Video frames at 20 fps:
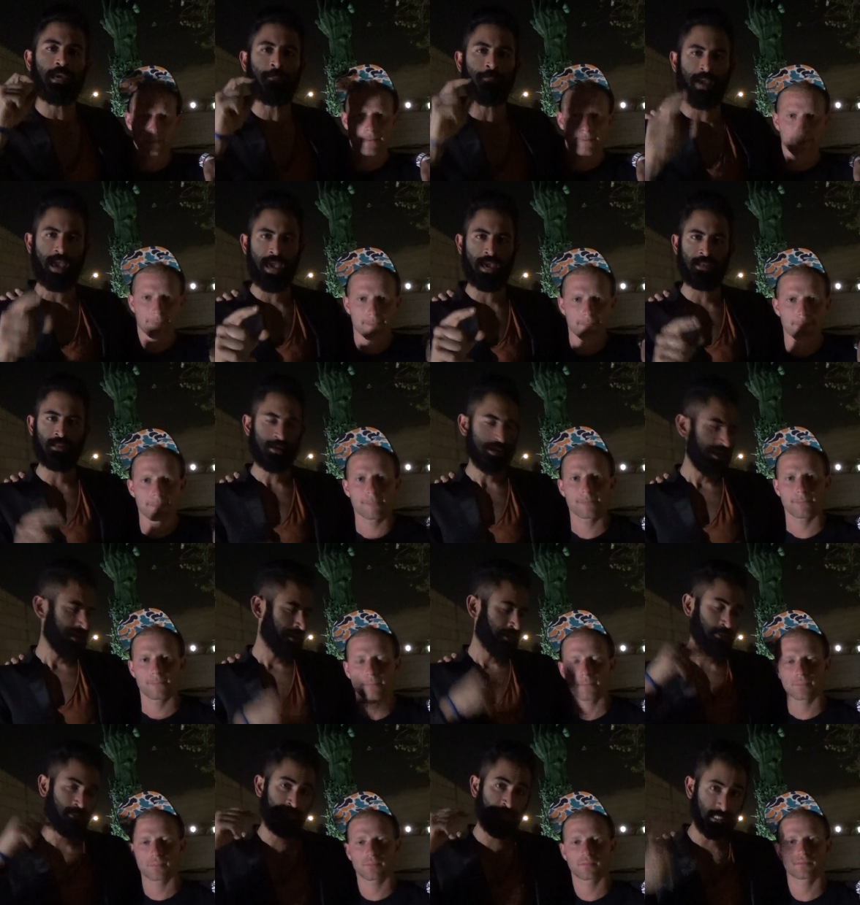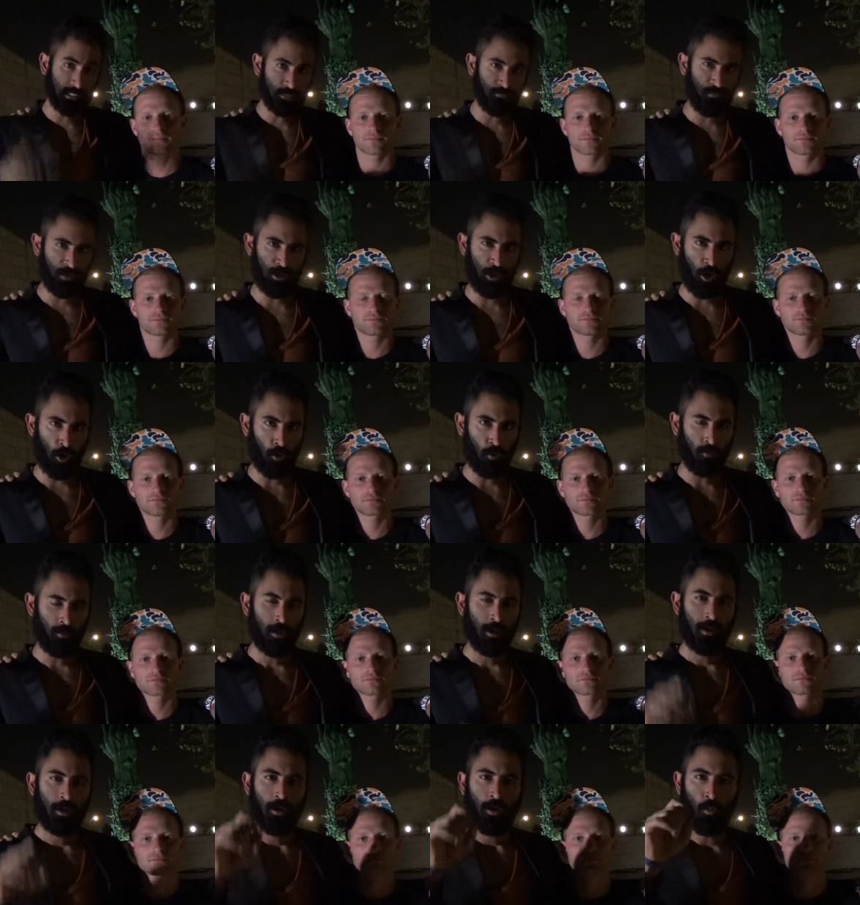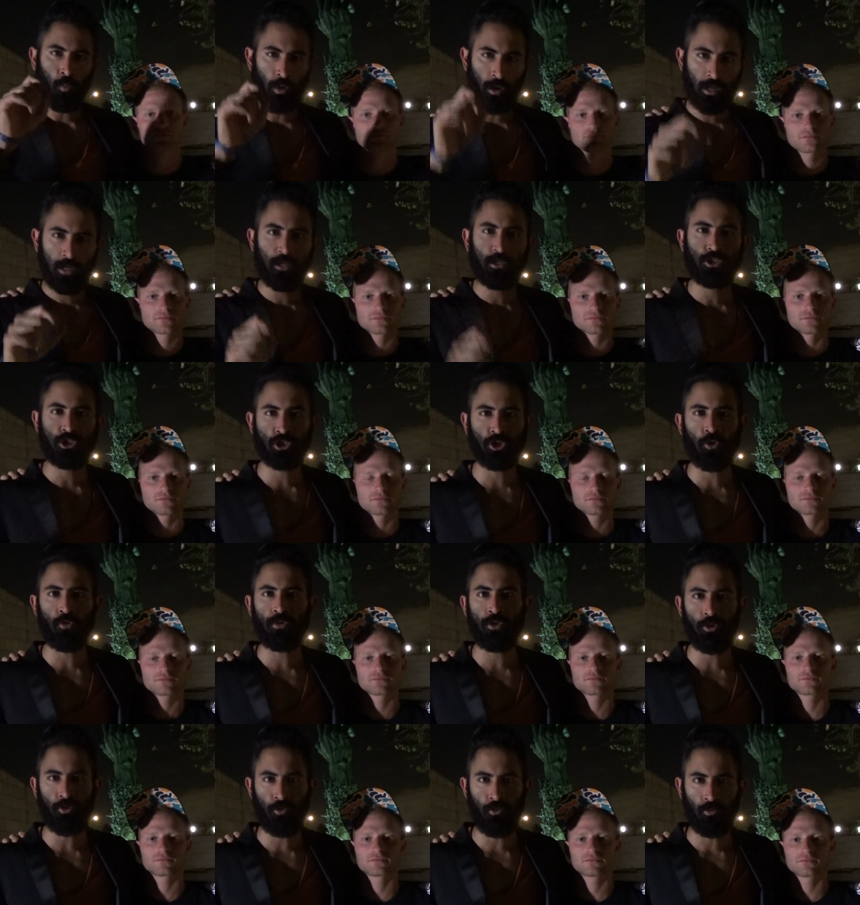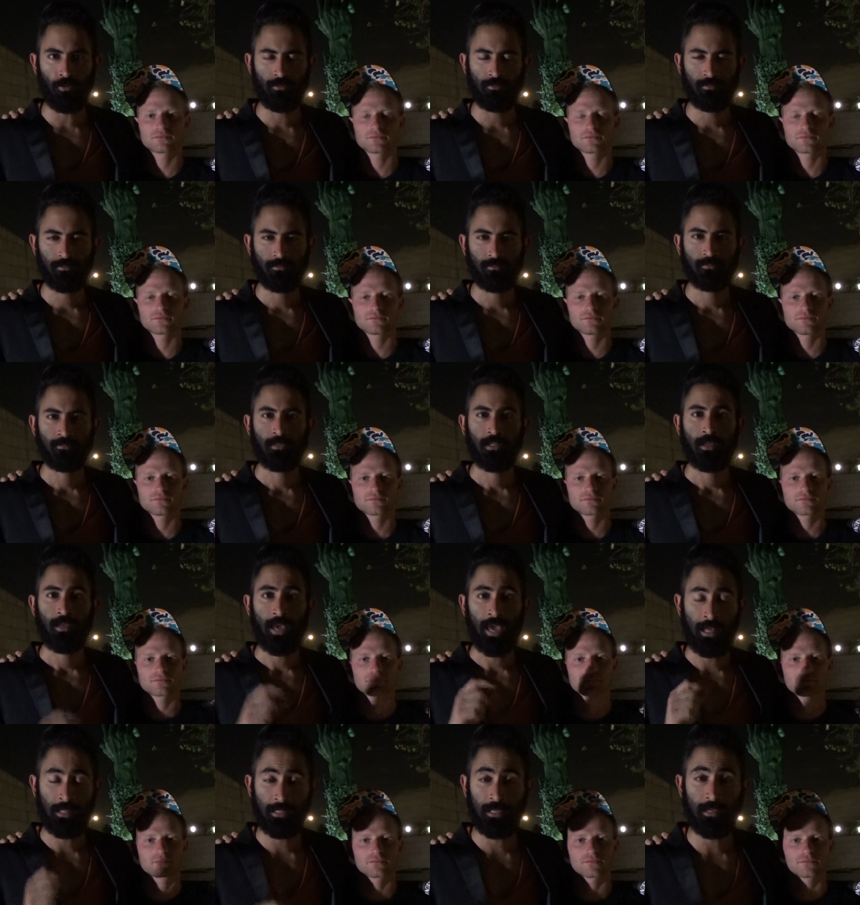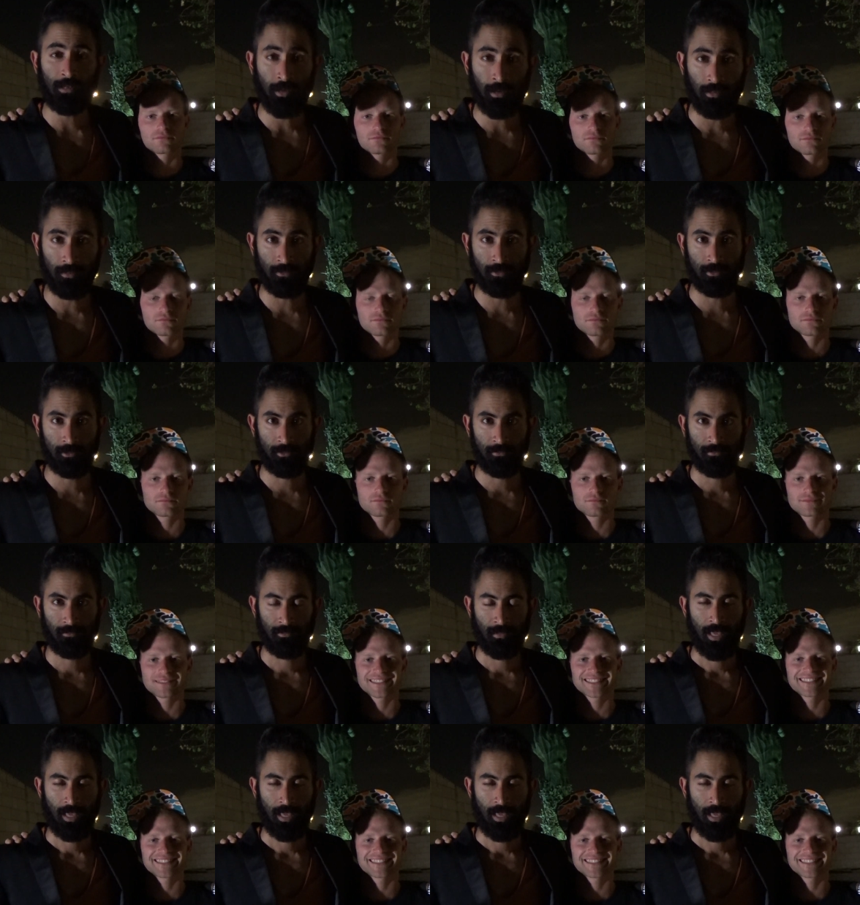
Speaker 1: a man. This video, we're gonna show you Elliott Hulse,